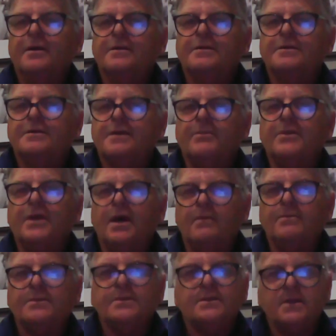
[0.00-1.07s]

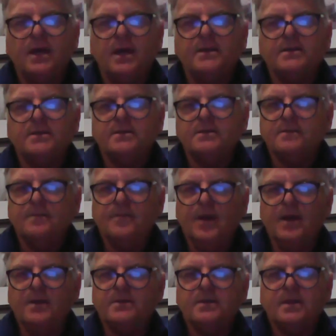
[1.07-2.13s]
sometimes has
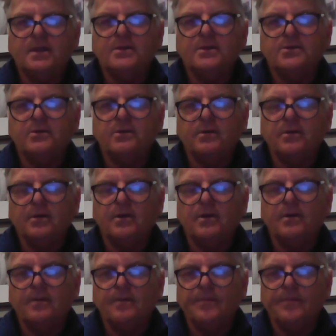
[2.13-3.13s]
has their turn, you know.